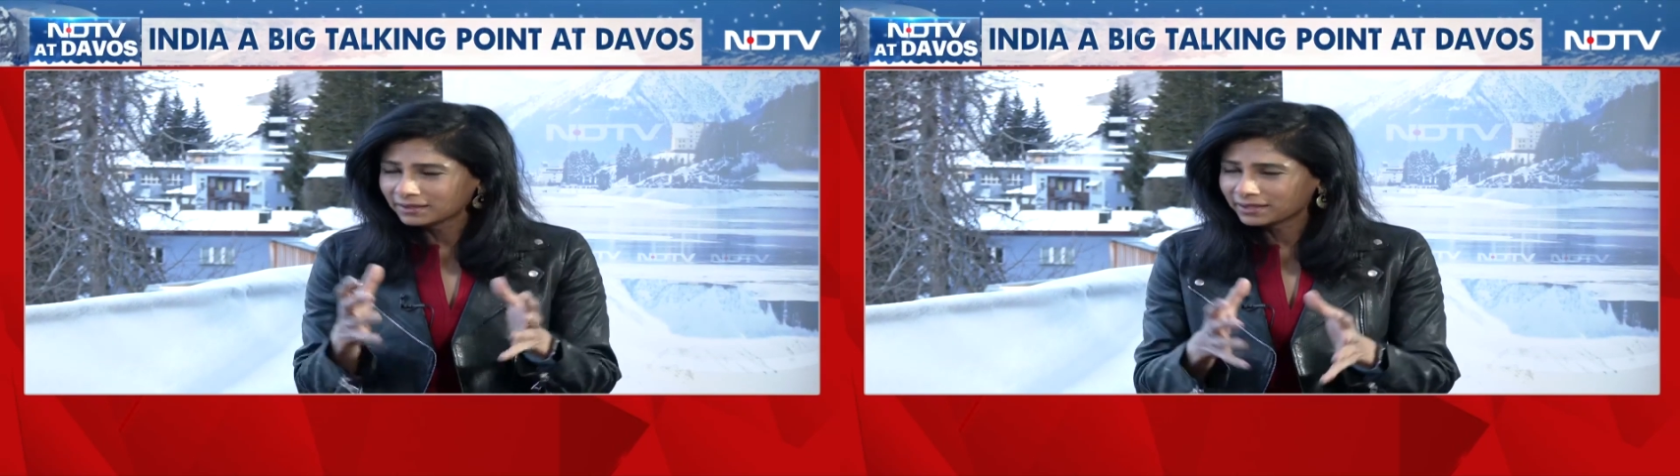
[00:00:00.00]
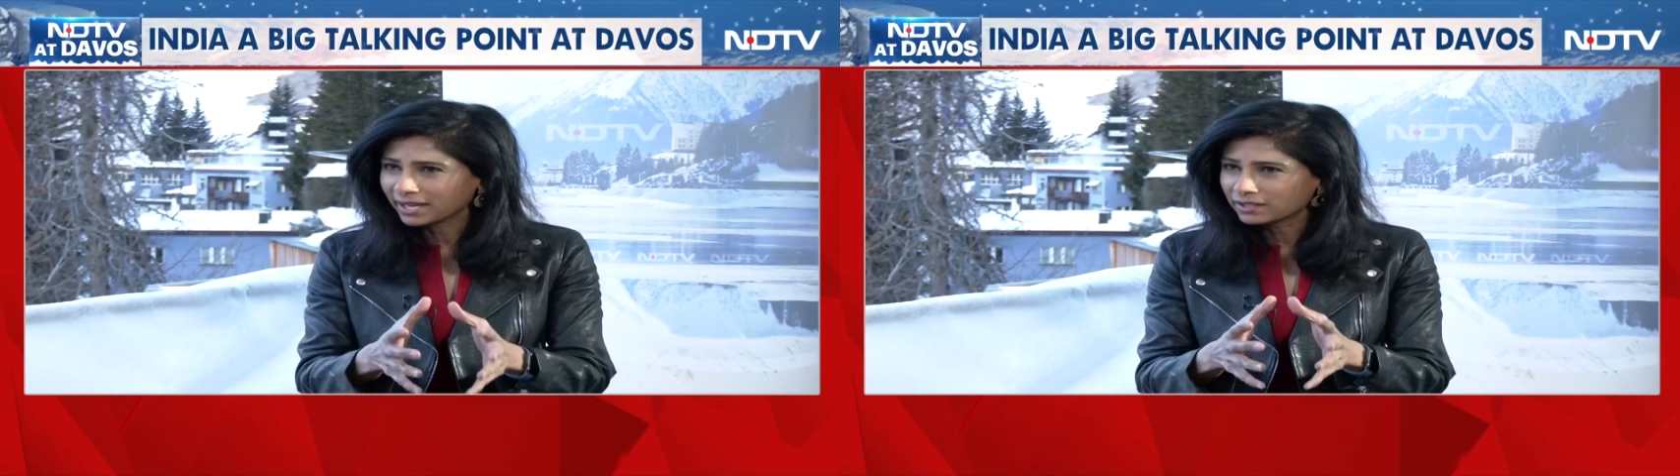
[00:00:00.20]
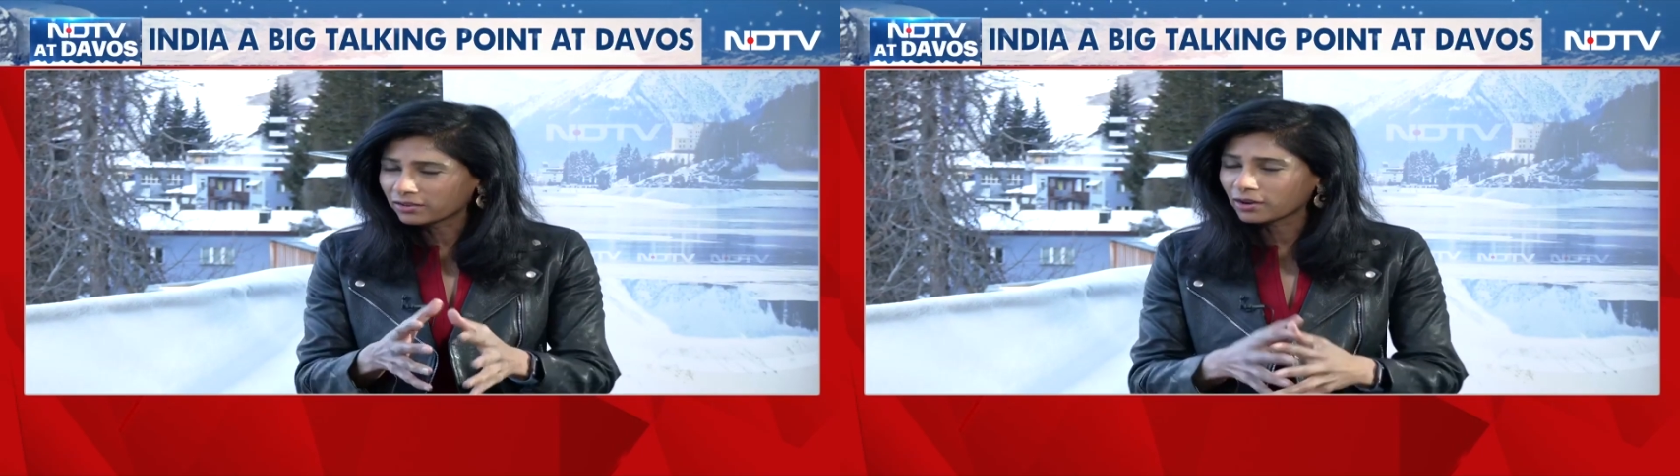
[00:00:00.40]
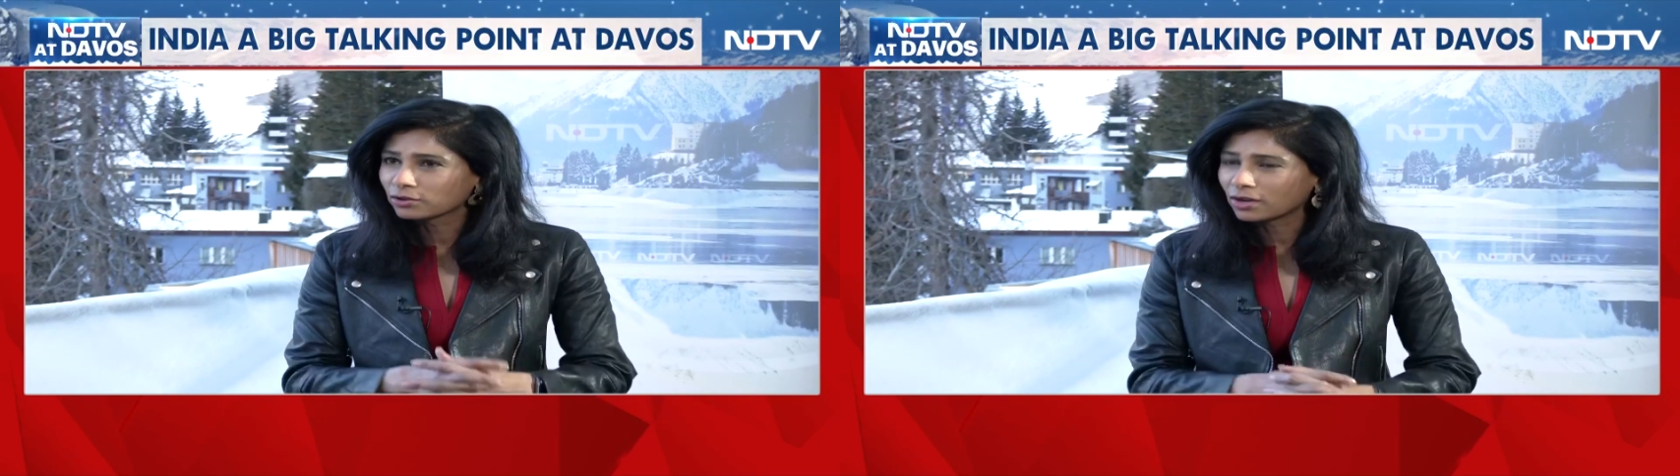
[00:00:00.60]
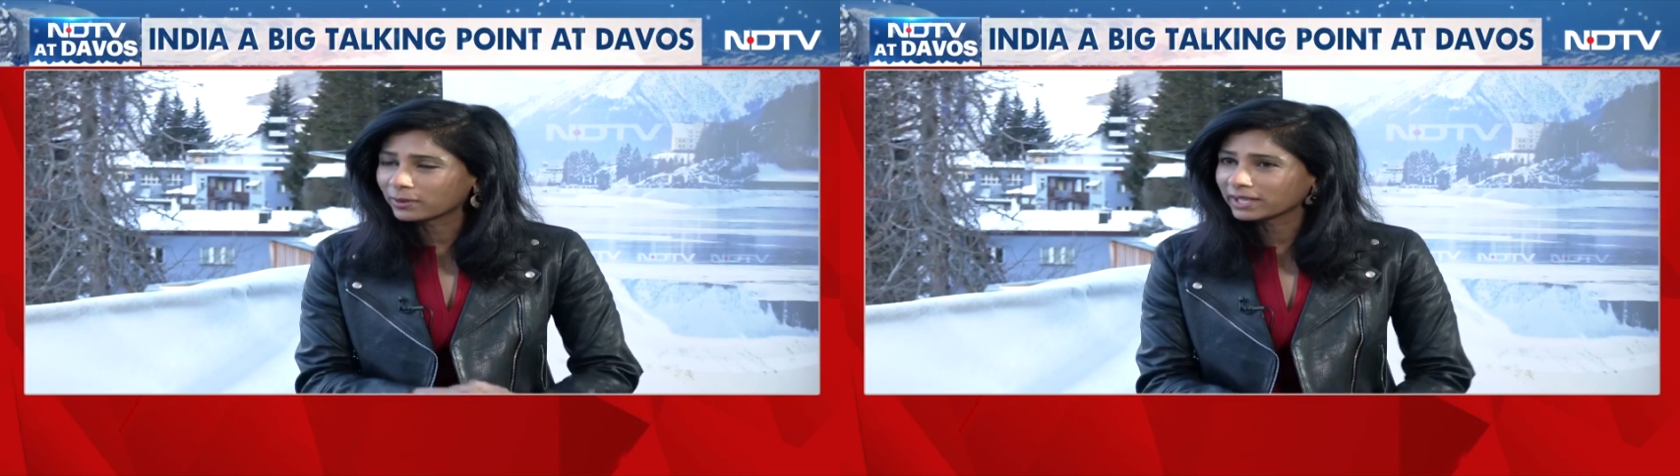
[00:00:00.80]
get
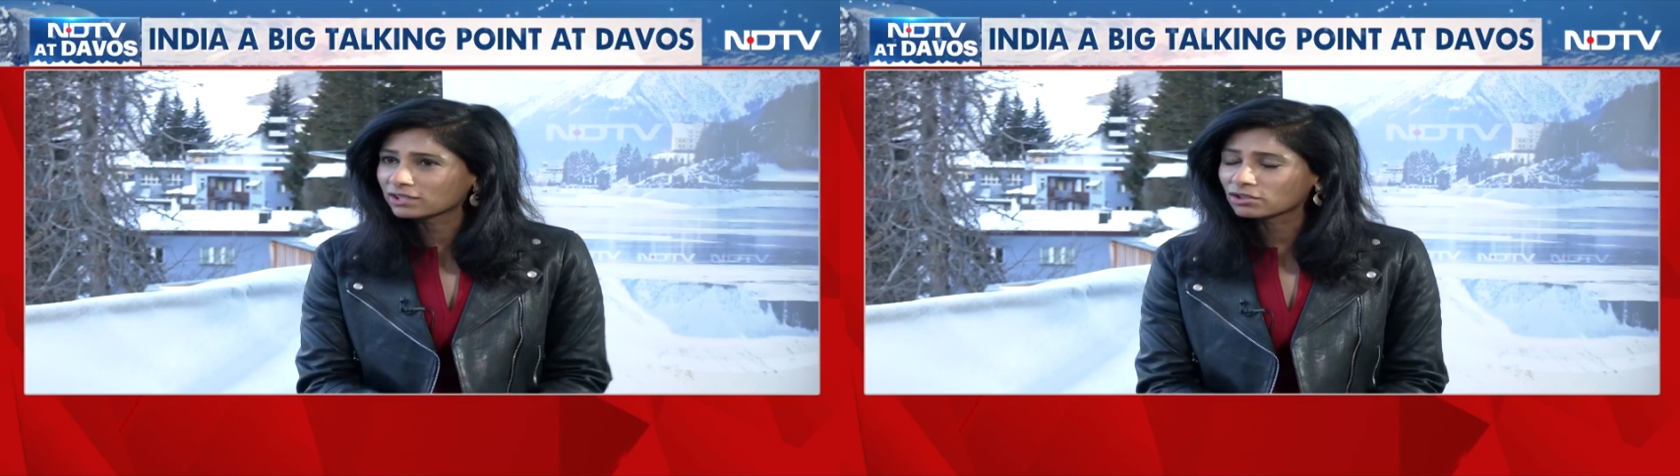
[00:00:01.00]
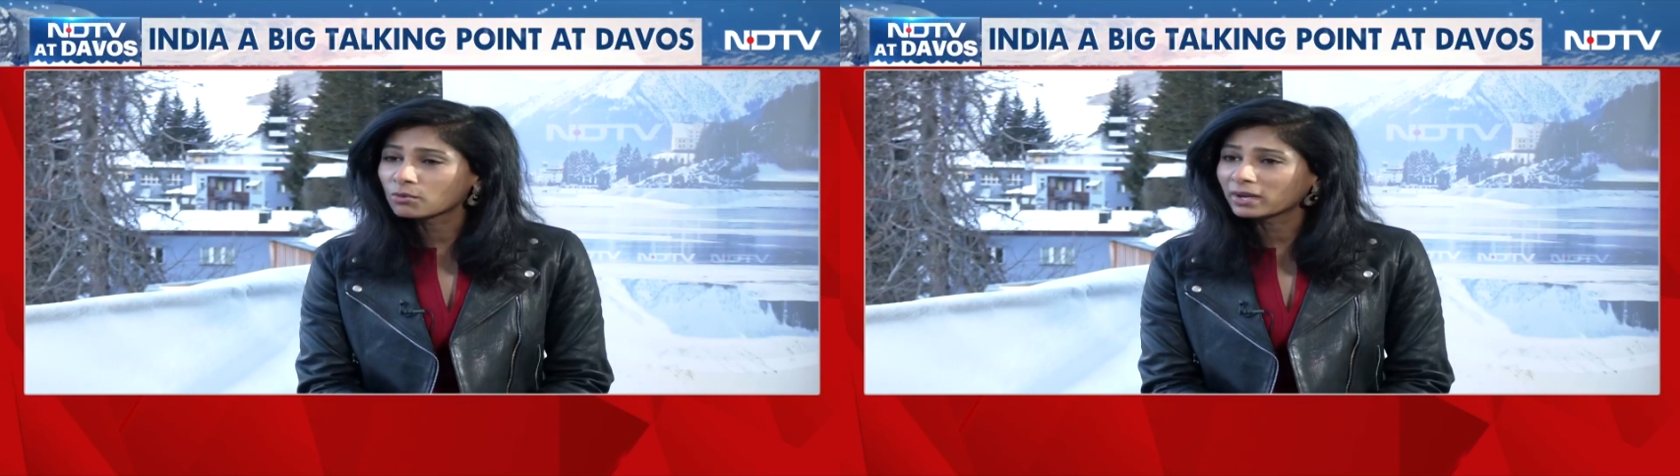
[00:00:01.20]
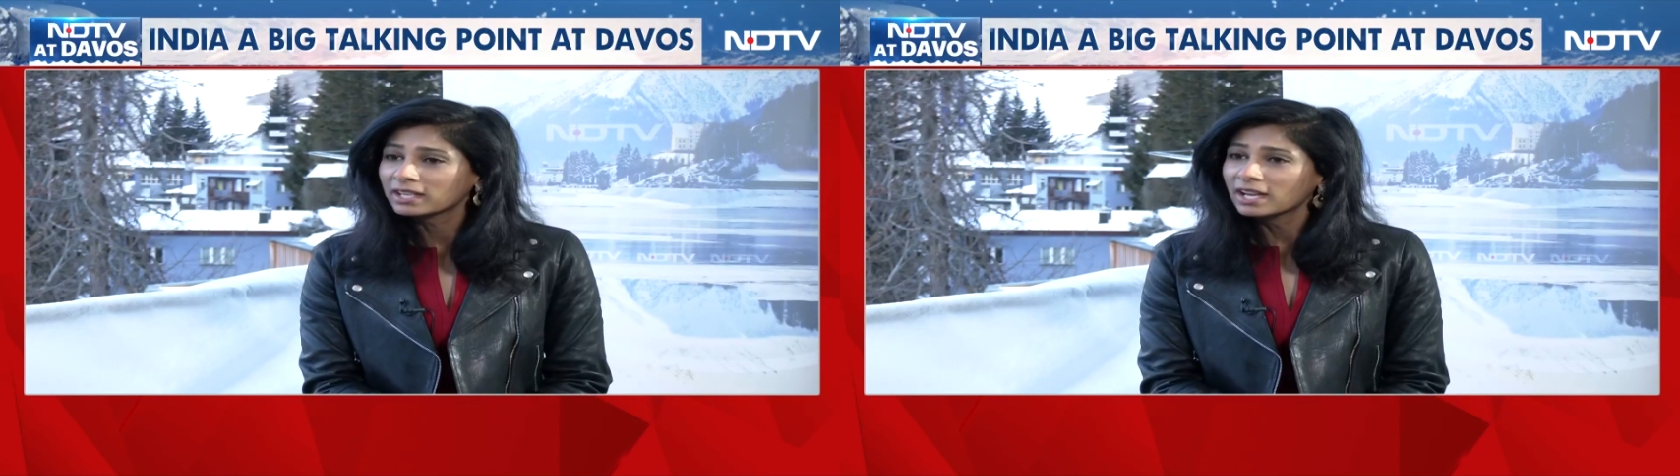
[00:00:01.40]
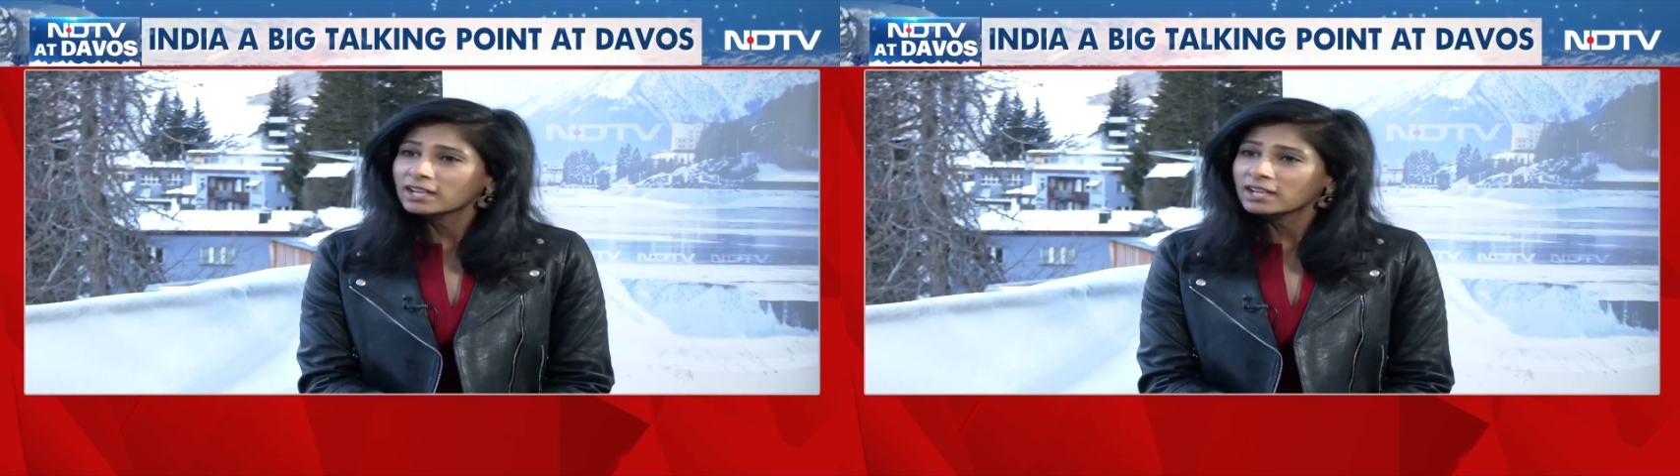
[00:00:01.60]
growth going, and so on.